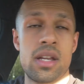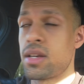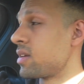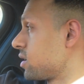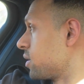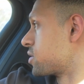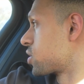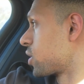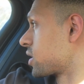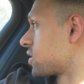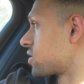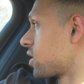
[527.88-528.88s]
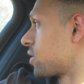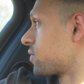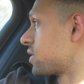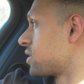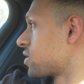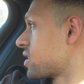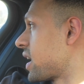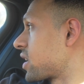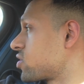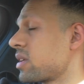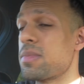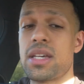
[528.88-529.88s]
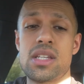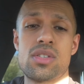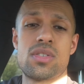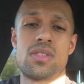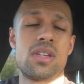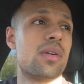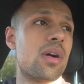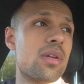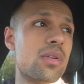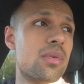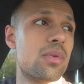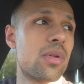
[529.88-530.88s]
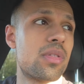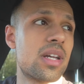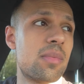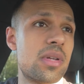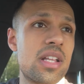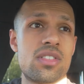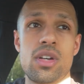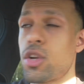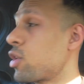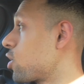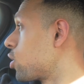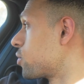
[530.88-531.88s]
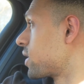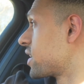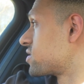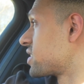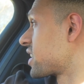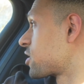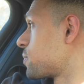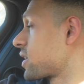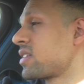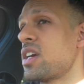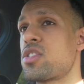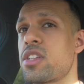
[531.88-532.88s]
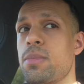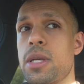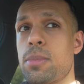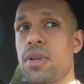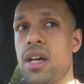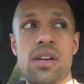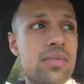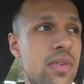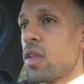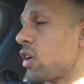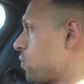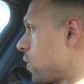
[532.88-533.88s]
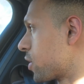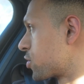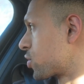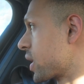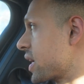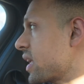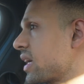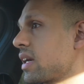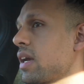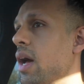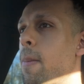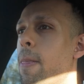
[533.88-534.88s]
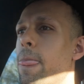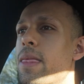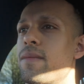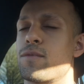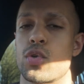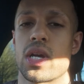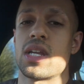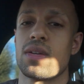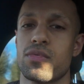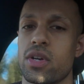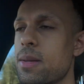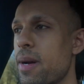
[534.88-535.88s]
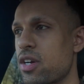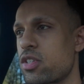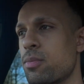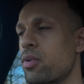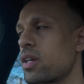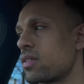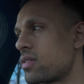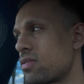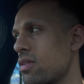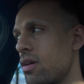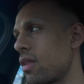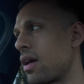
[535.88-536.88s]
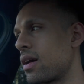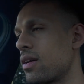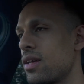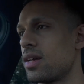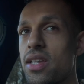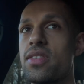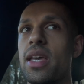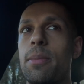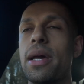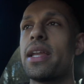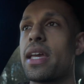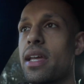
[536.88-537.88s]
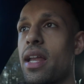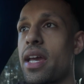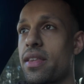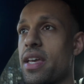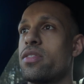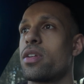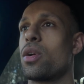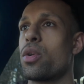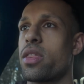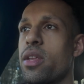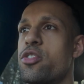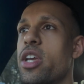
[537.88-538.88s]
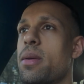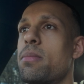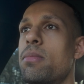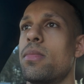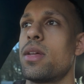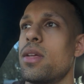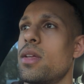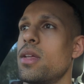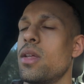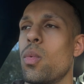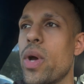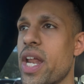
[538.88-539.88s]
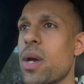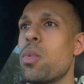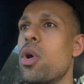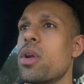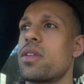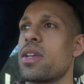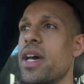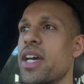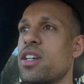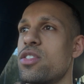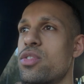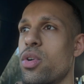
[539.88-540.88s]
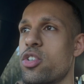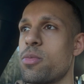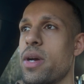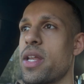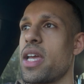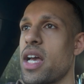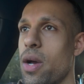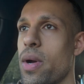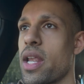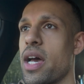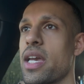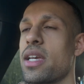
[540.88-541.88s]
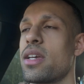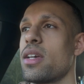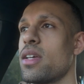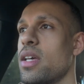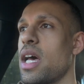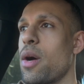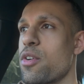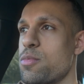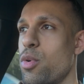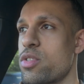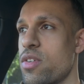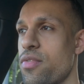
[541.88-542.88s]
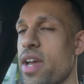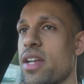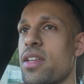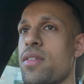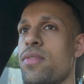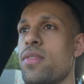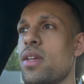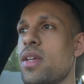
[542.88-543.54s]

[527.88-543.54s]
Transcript: and you're enjoying yourself, it doesn't actually mean you just sit around and do nothing. I mean, that's an unrealistic expectation that people have of what trading and trading freedom actually brings. It's not that. It's the ability like this to go to the gym when I want, and I can structure my day how I like, how it's most effective.